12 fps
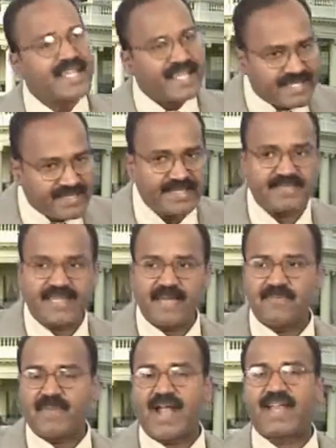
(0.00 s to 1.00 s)
In the
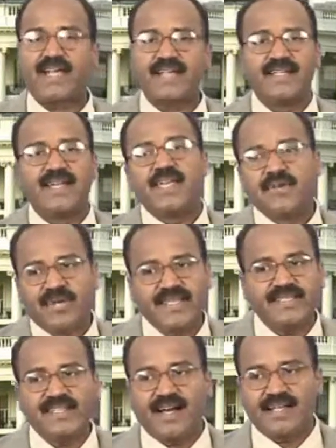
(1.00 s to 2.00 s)
same manner,
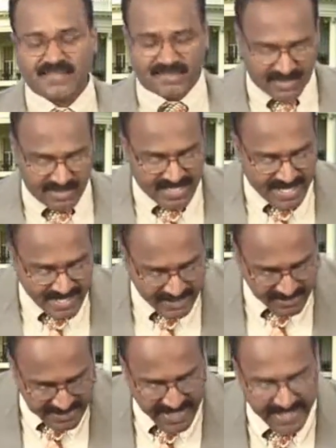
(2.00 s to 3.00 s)
UDC also,
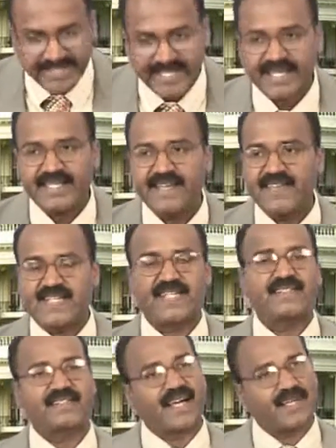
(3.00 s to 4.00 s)
the entire
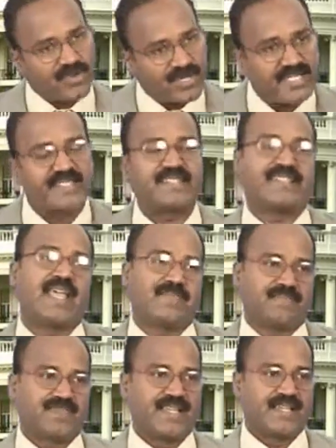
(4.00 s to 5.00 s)
divisions are one and the same.